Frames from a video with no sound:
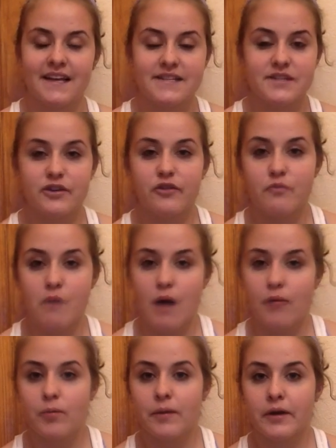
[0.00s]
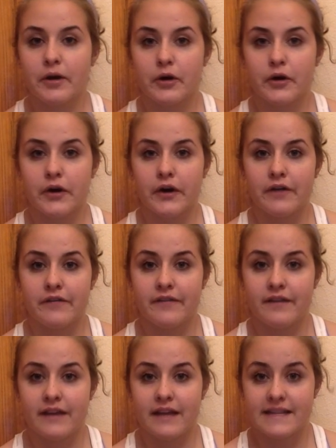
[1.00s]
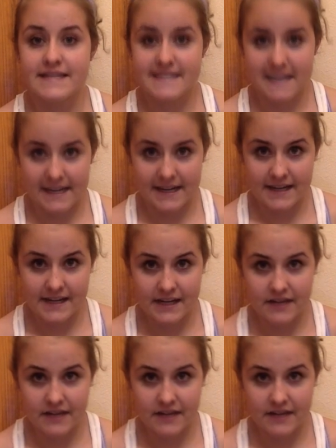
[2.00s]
So you've probably heard of Insanity,